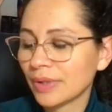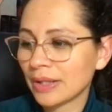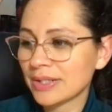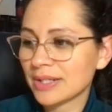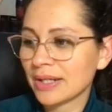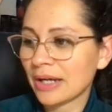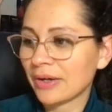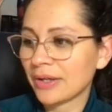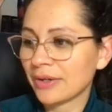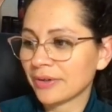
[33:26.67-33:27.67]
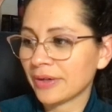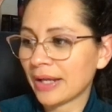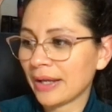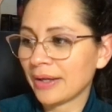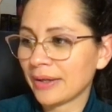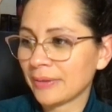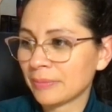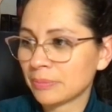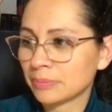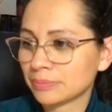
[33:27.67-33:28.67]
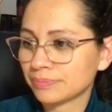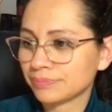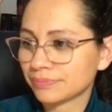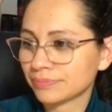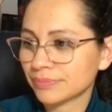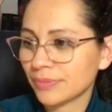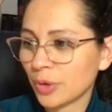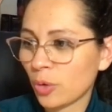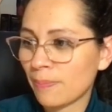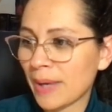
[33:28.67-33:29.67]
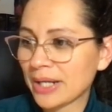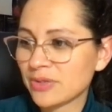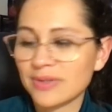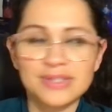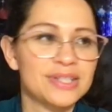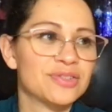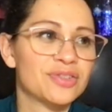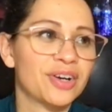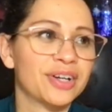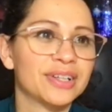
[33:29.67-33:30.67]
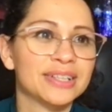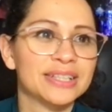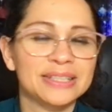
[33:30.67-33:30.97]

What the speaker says: Let's get out of here and go back to the Seestar.